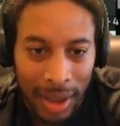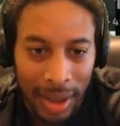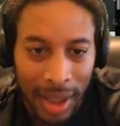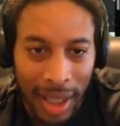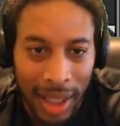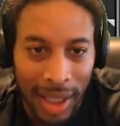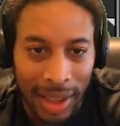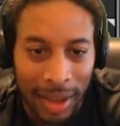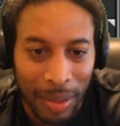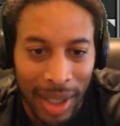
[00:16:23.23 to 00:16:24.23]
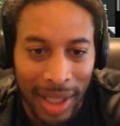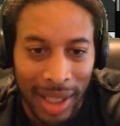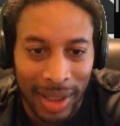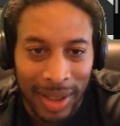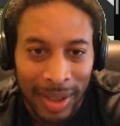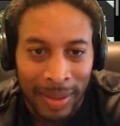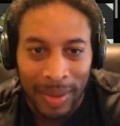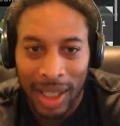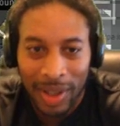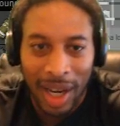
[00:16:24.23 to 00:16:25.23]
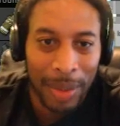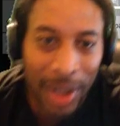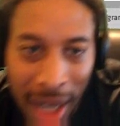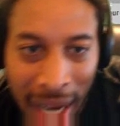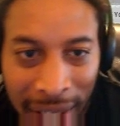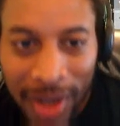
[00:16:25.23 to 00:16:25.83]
Hey, listen, man. That's, that's, what I be trying